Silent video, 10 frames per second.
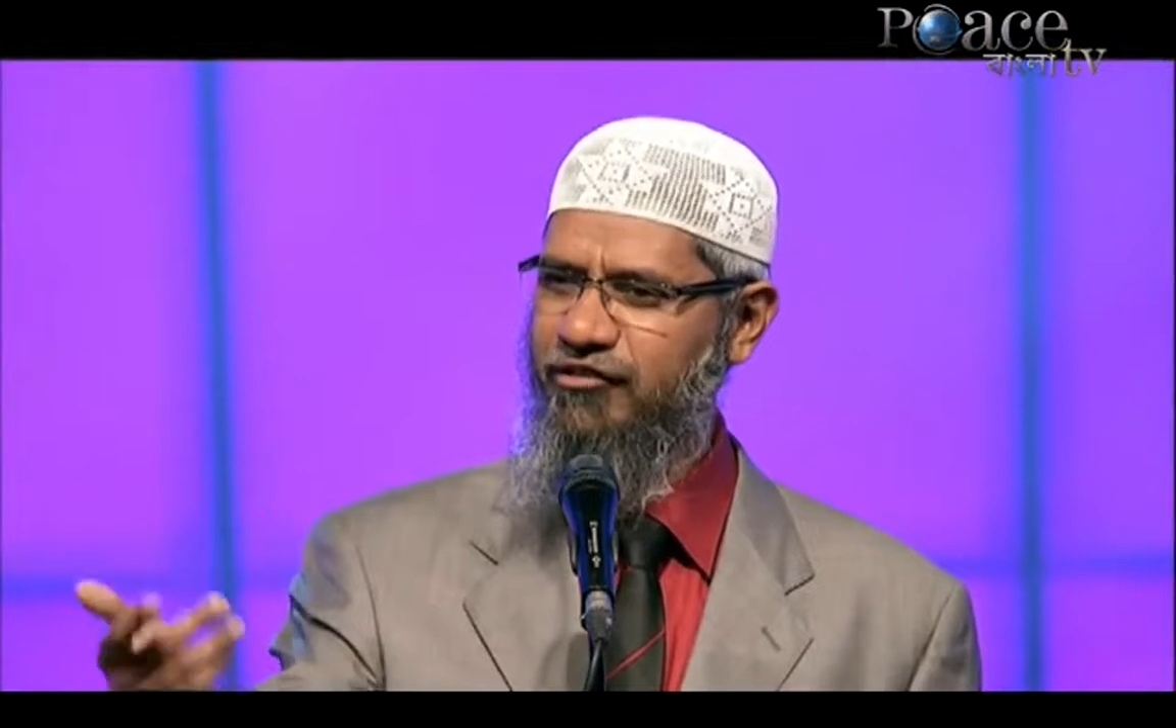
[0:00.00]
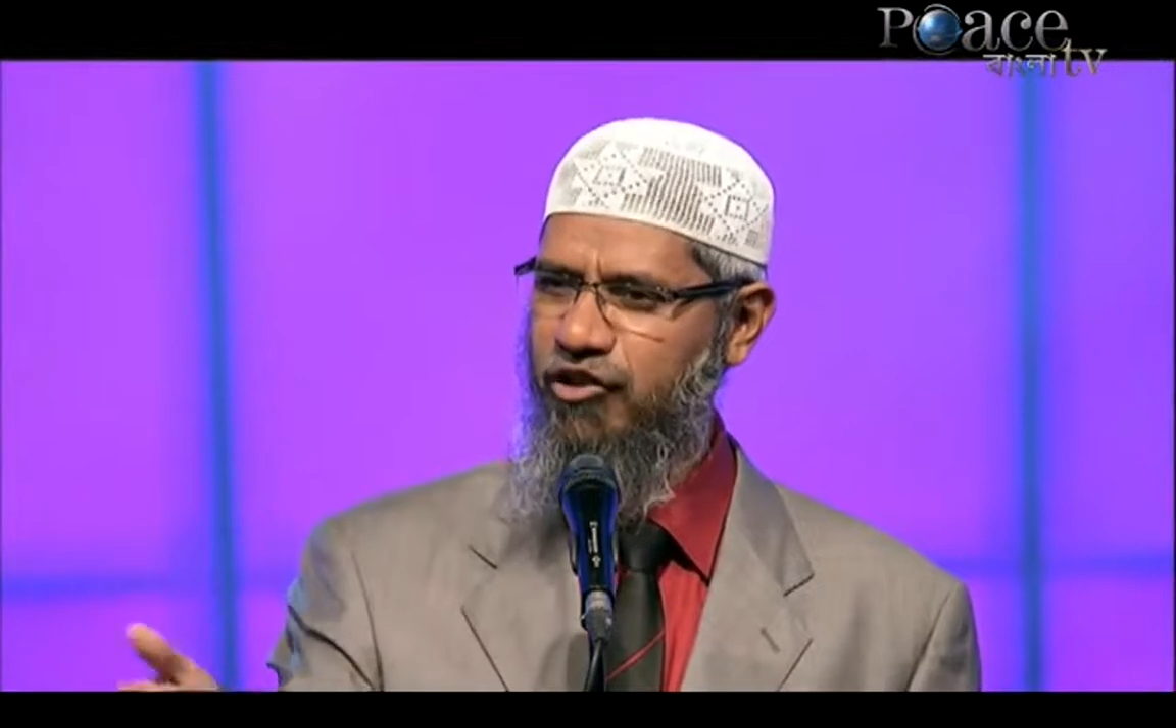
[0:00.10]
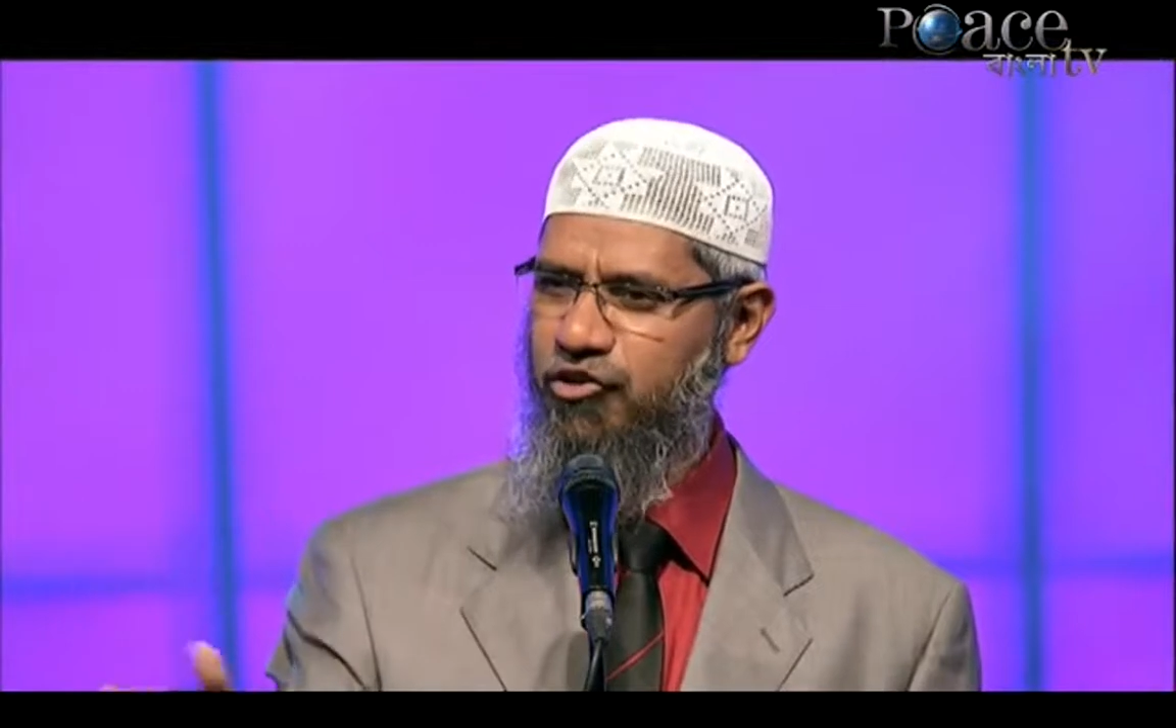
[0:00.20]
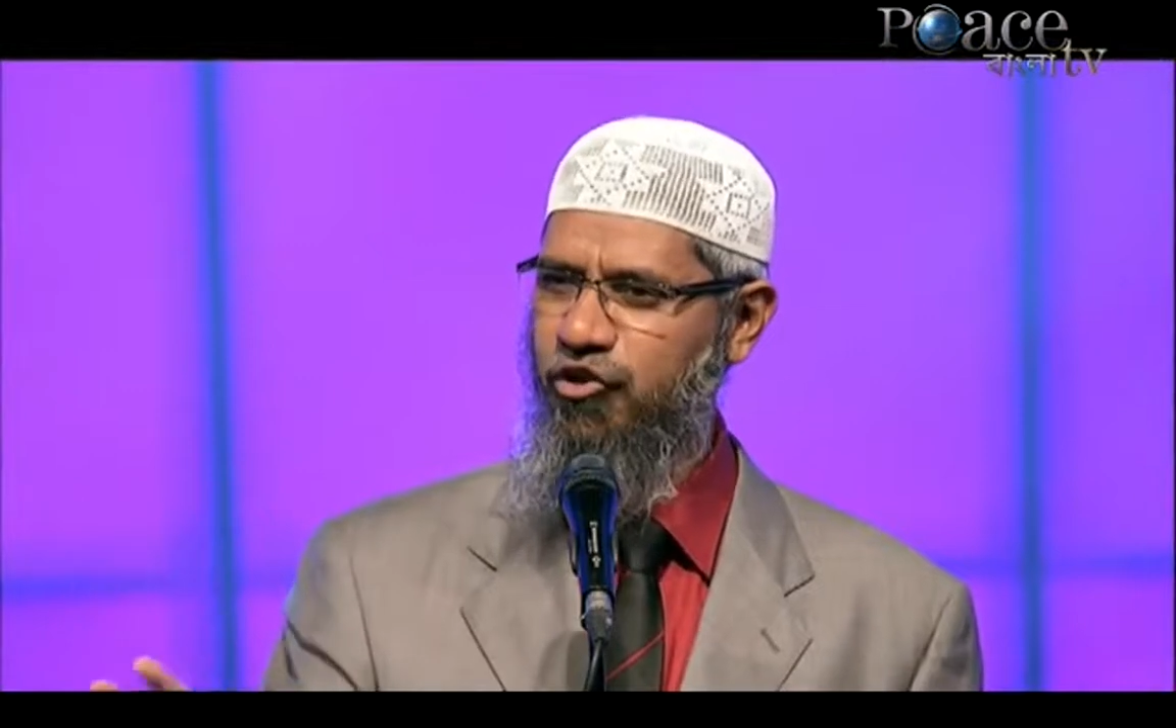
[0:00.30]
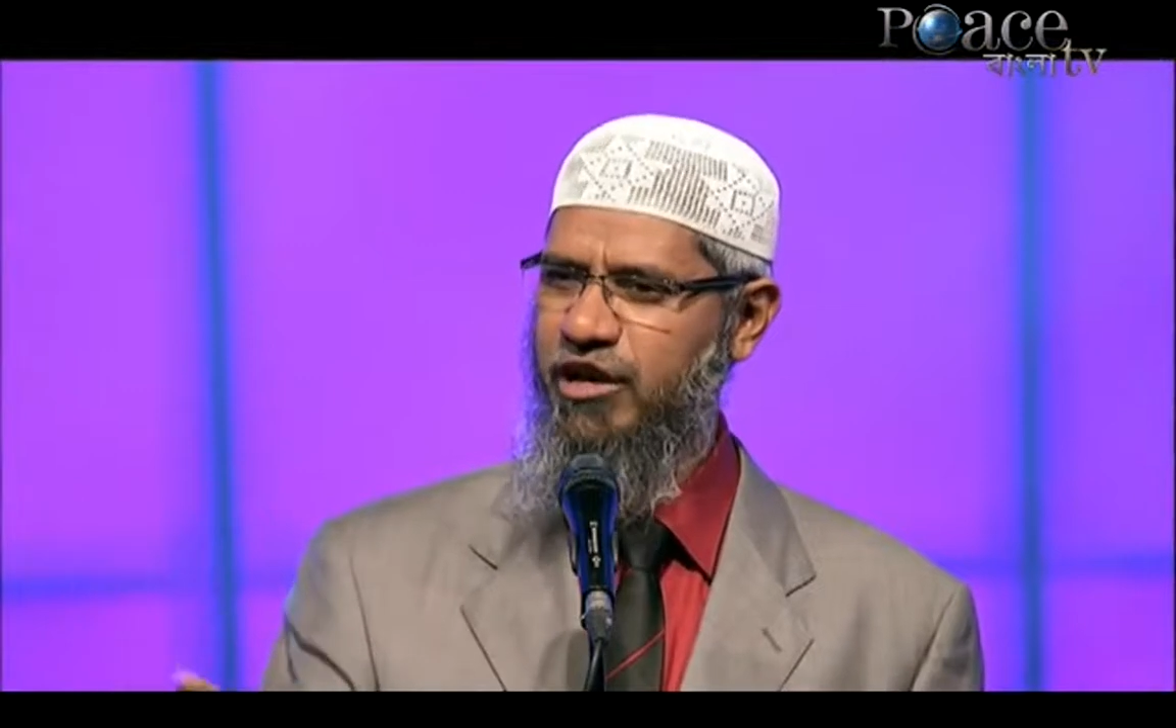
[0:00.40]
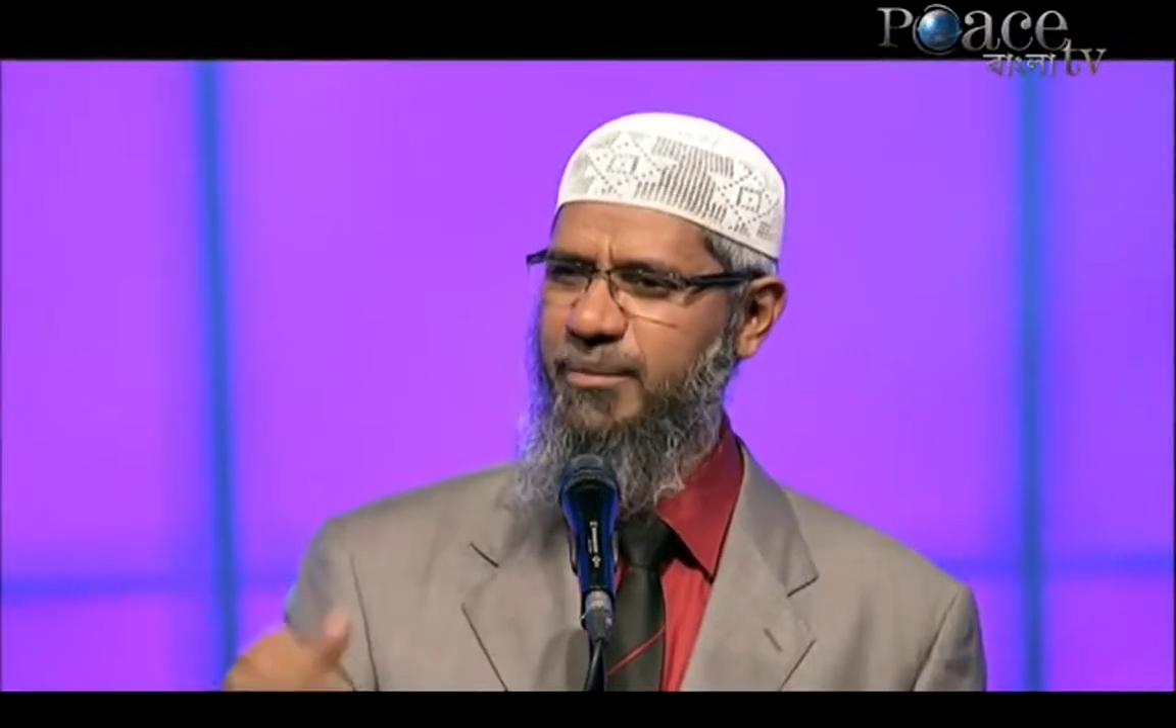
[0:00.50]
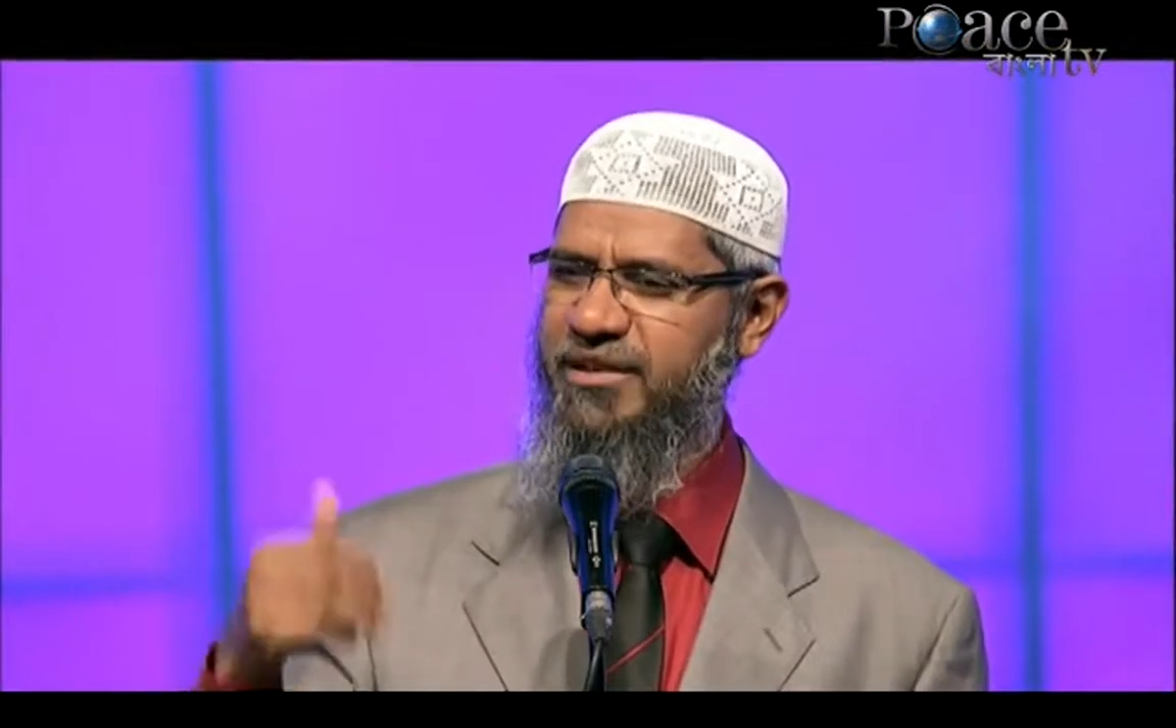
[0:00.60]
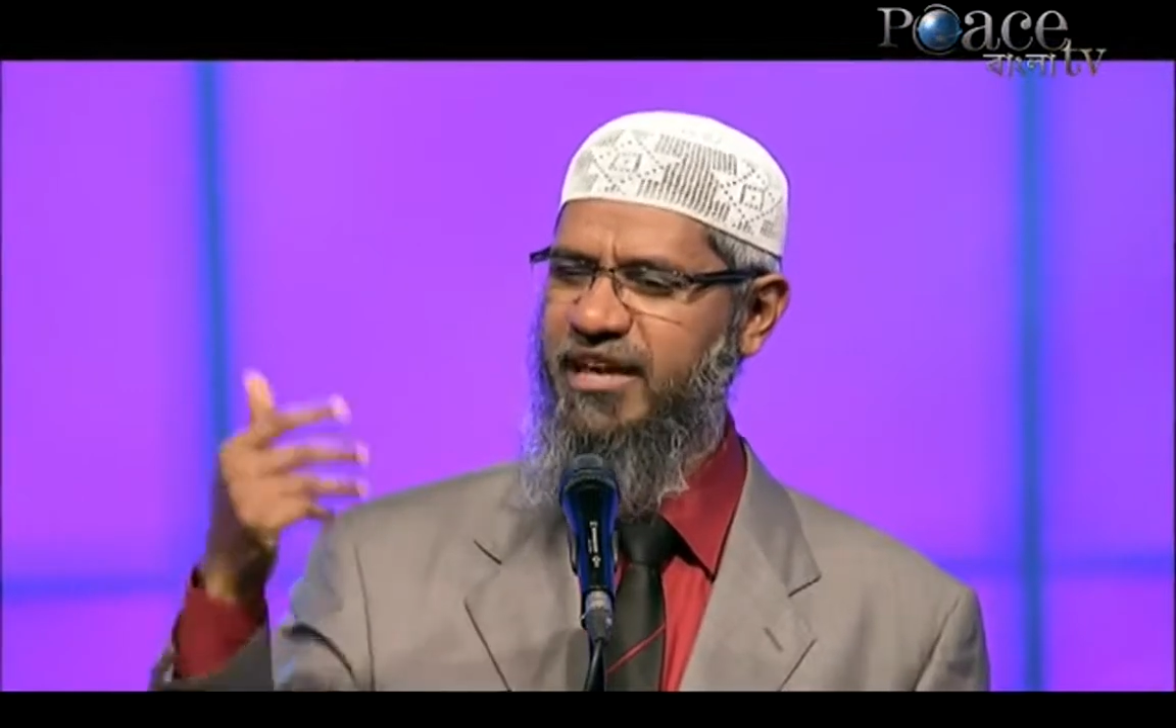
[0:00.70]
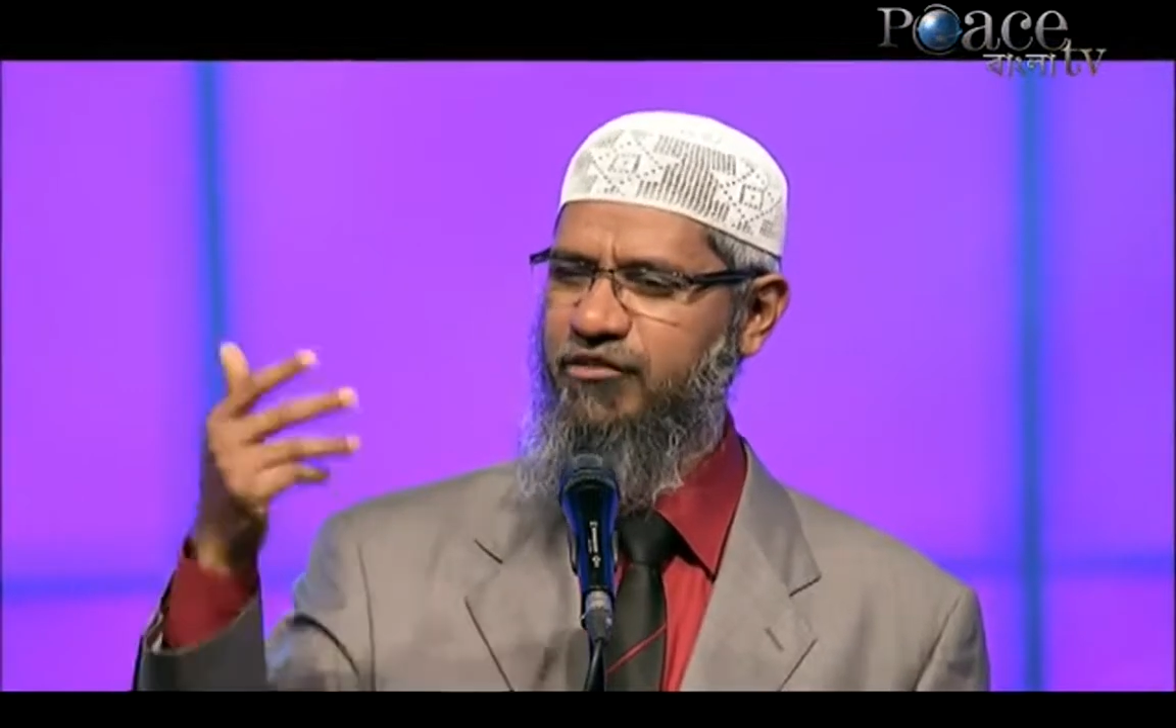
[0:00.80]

has got no image,